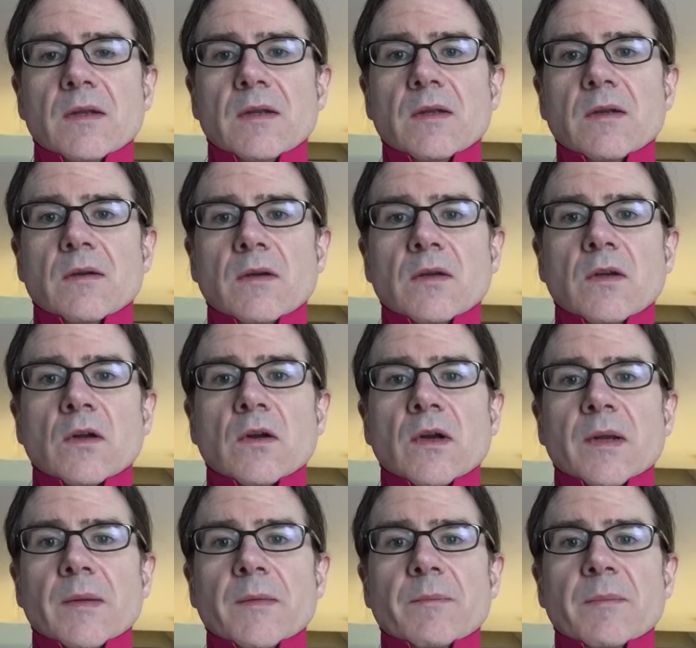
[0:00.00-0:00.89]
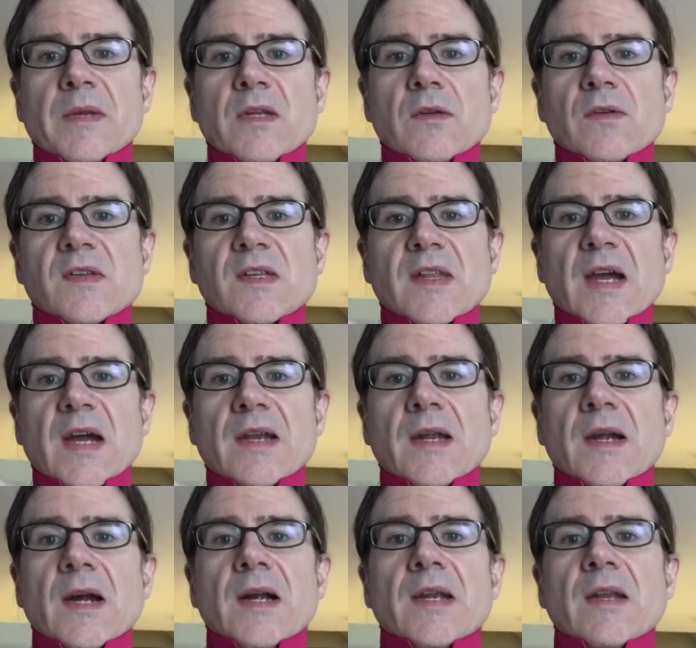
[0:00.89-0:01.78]
you're going to be used to that.
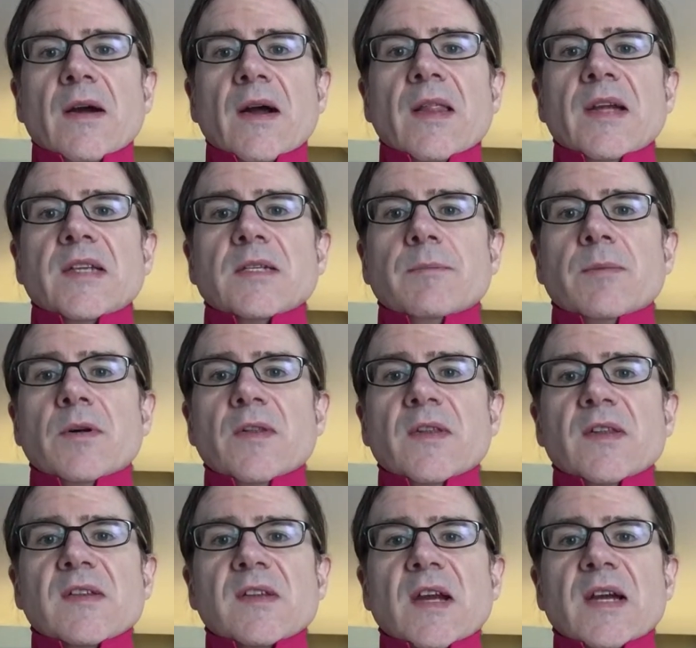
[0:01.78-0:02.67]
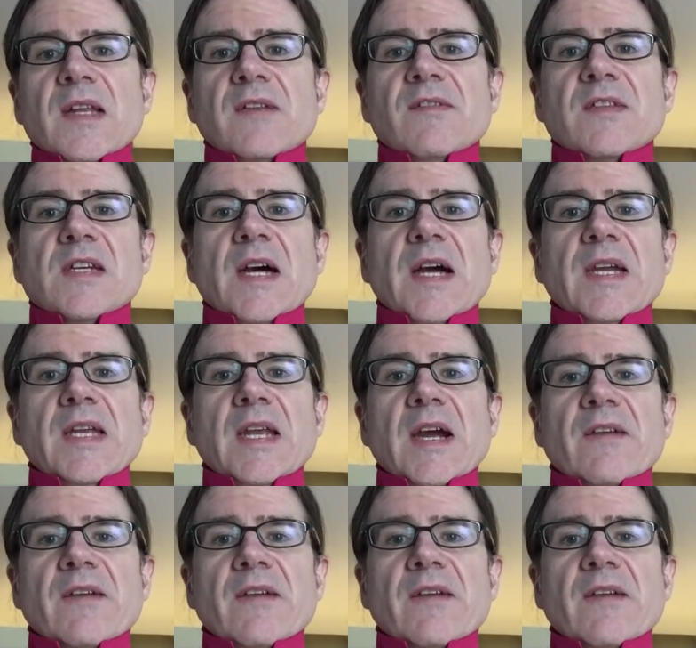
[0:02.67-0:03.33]
Now I like to pull this kind of tight